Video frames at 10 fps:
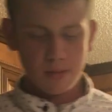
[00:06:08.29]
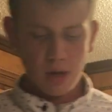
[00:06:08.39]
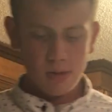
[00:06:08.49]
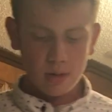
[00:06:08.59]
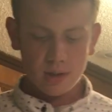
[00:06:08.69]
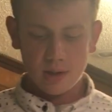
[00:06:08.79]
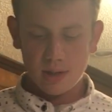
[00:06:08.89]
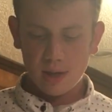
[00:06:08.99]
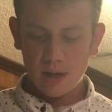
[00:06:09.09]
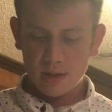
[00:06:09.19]
to be able to
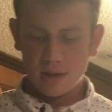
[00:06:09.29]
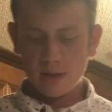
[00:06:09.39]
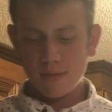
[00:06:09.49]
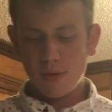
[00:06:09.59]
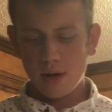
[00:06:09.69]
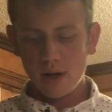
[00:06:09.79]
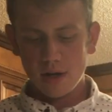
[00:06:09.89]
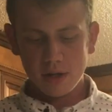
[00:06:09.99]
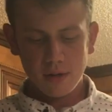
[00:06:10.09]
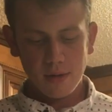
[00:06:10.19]
discuss this important
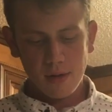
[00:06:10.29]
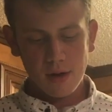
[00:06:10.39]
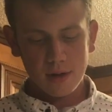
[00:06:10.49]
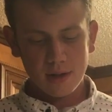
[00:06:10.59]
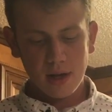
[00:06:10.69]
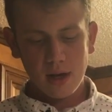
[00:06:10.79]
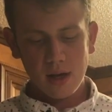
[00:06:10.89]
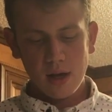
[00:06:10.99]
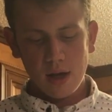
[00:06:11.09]
issue with you all today,